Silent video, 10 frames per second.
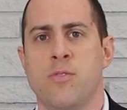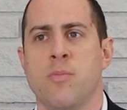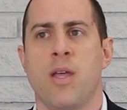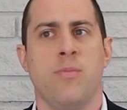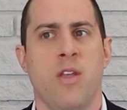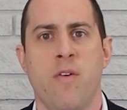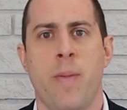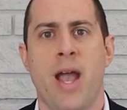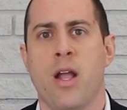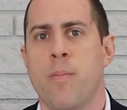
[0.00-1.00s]
Sometimes you have a
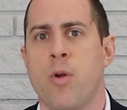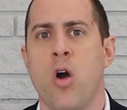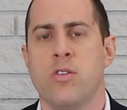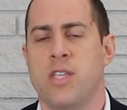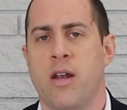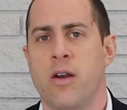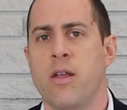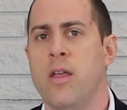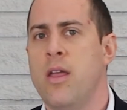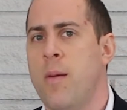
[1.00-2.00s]
backup call center.
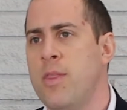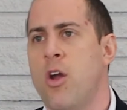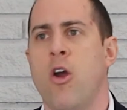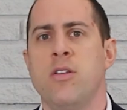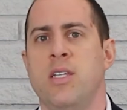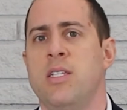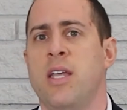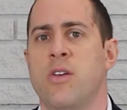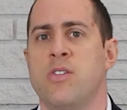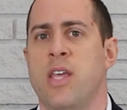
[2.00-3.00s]
There are
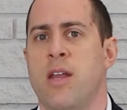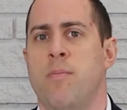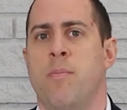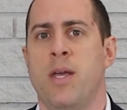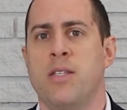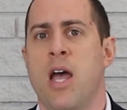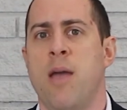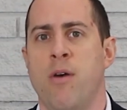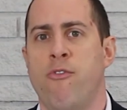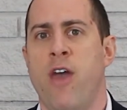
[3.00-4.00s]
details that big
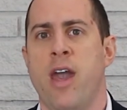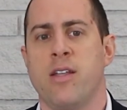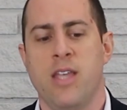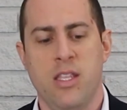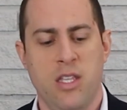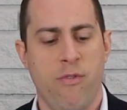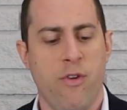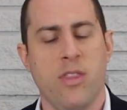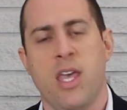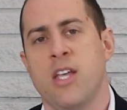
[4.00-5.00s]
time affect, and
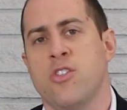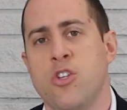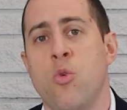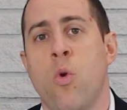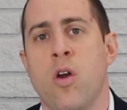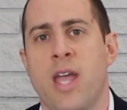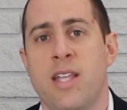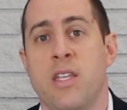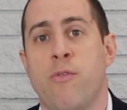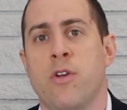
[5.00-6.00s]
different things do work
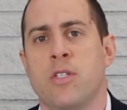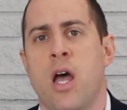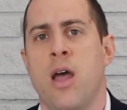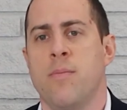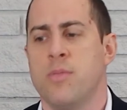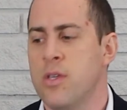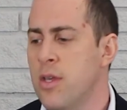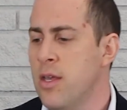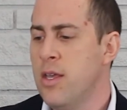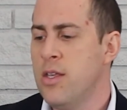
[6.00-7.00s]
at different times.
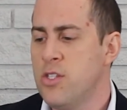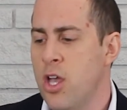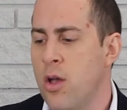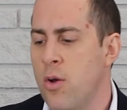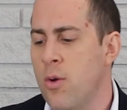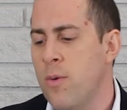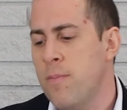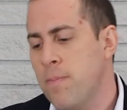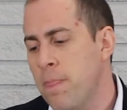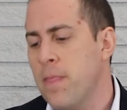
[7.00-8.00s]
So
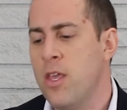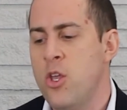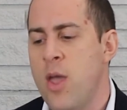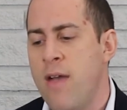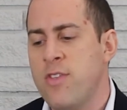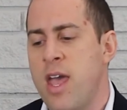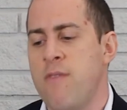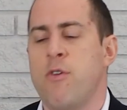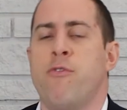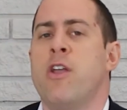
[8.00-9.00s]
you have to have
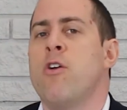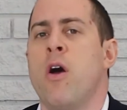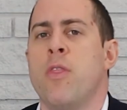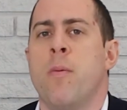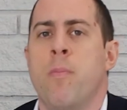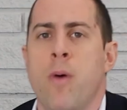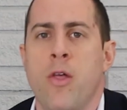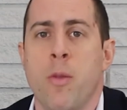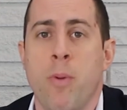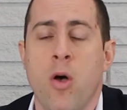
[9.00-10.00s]
your finger on
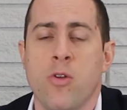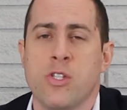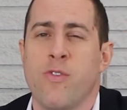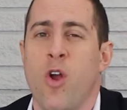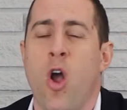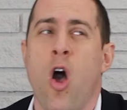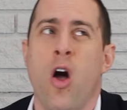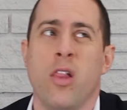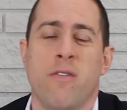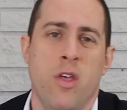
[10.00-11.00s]
the pulse for
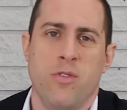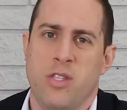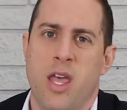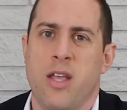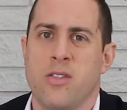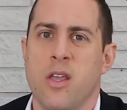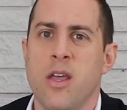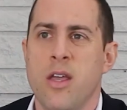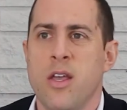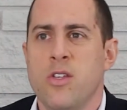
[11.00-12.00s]
all of those things.
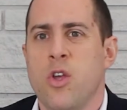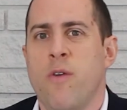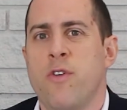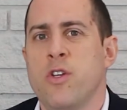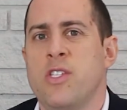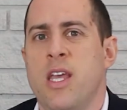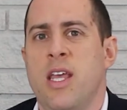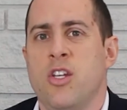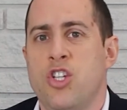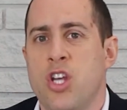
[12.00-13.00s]
So if you're
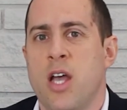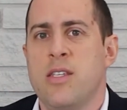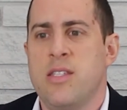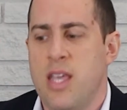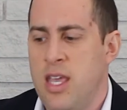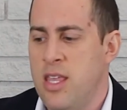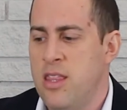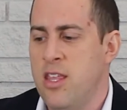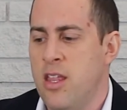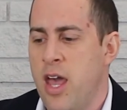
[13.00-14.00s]
sitting just in
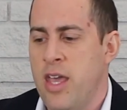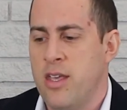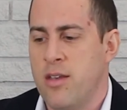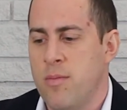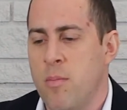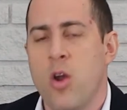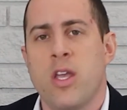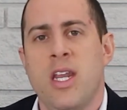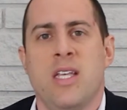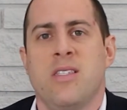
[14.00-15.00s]
the
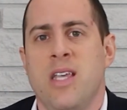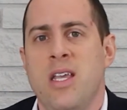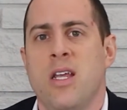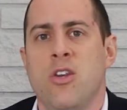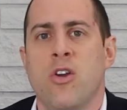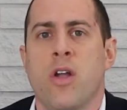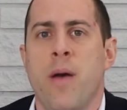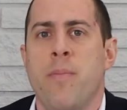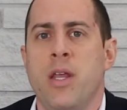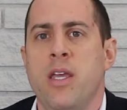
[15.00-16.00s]
marketing seat in your
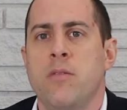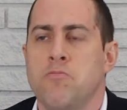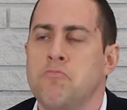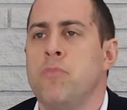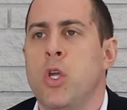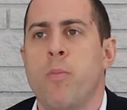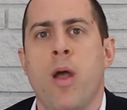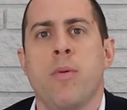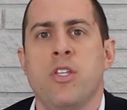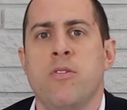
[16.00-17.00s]
company, you can
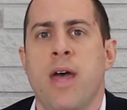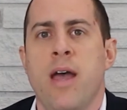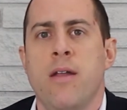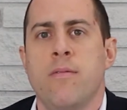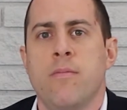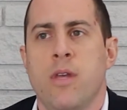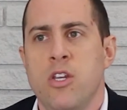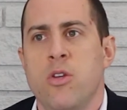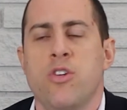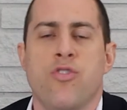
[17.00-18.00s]
probably do that, and
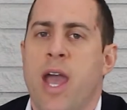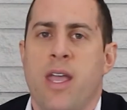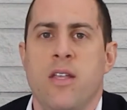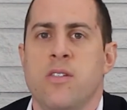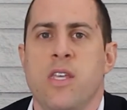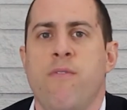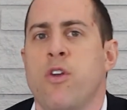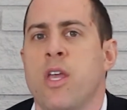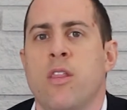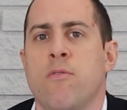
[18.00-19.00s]
you can track it and see if you're
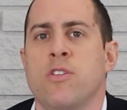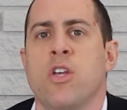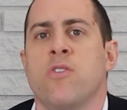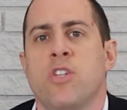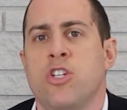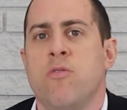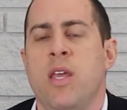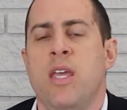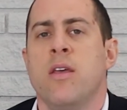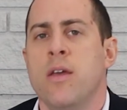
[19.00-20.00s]
getting the results that you
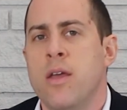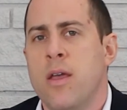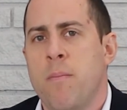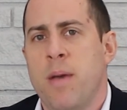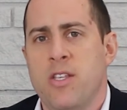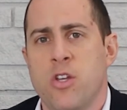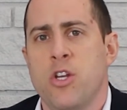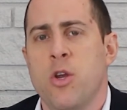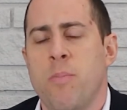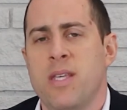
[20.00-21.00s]
need based on
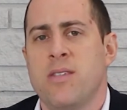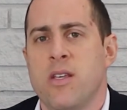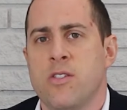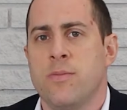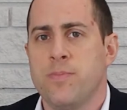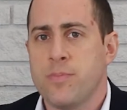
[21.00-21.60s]
your business.